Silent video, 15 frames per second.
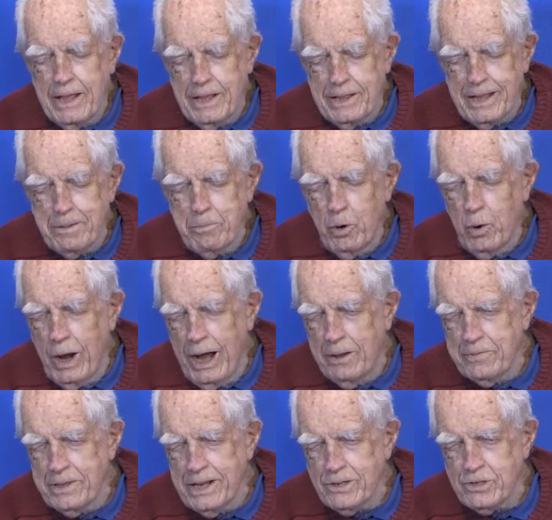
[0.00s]
They blew
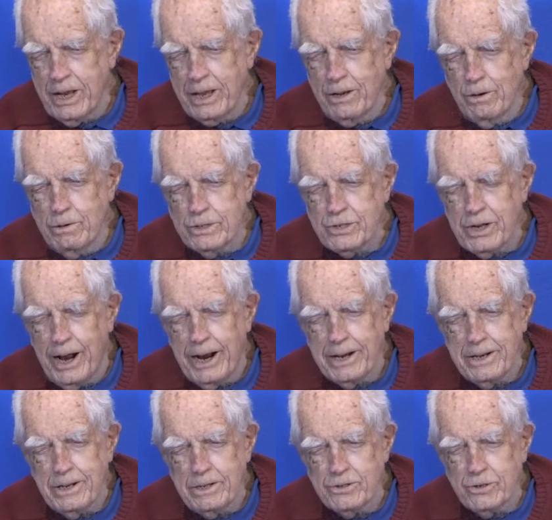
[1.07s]
out the St. Louis
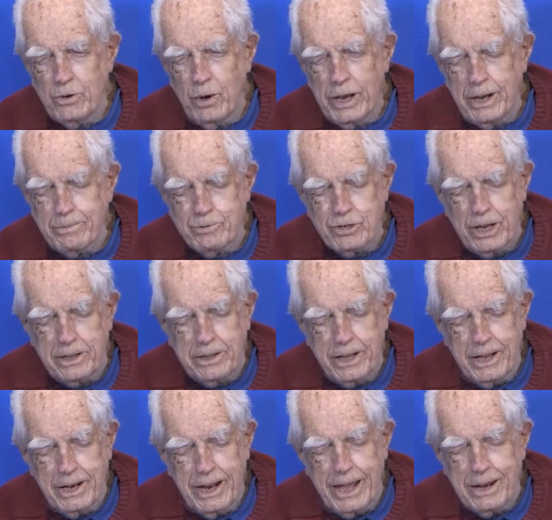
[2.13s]
Cardinals, who had upset the
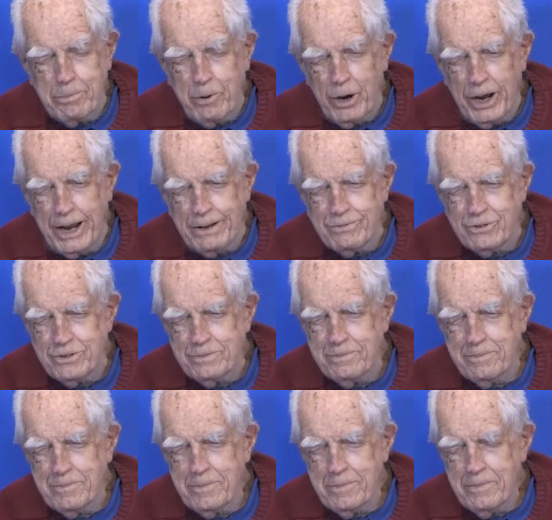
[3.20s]
Atlanta Braves.
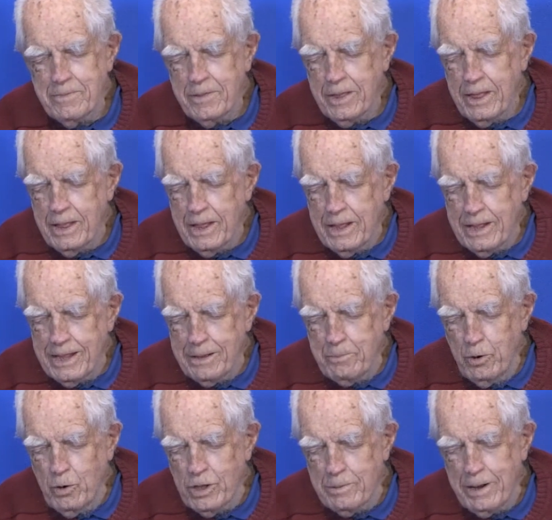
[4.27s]
They
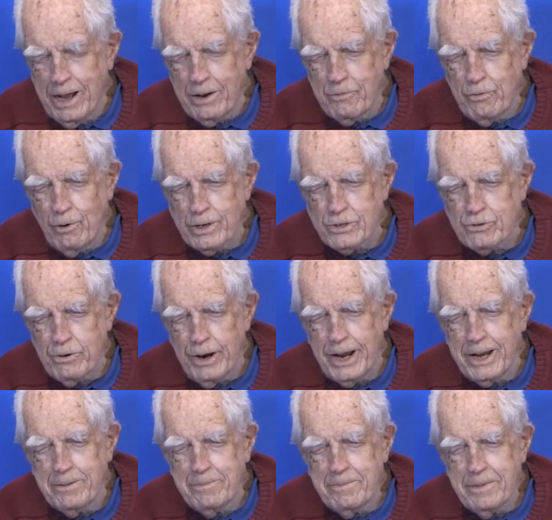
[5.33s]
blew them out in four
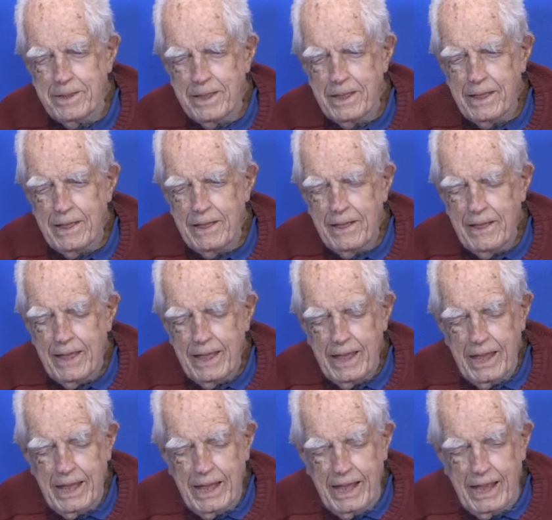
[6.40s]
straight.
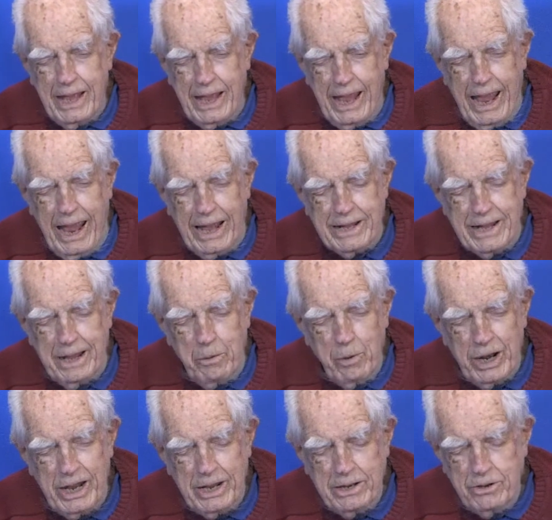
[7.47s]
And they
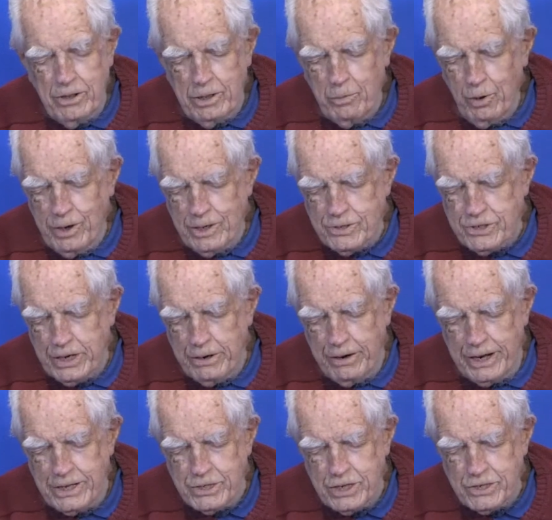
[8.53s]
went into the World
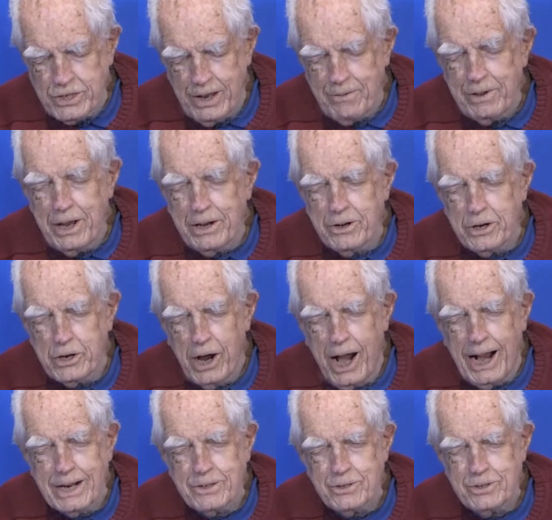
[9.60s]
Series as heavy
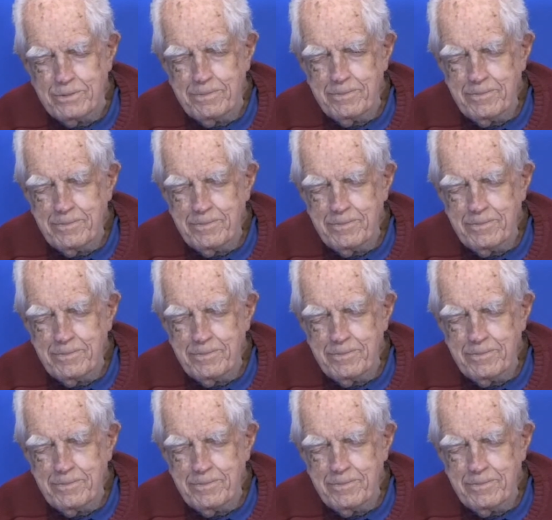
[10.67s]
underdogs.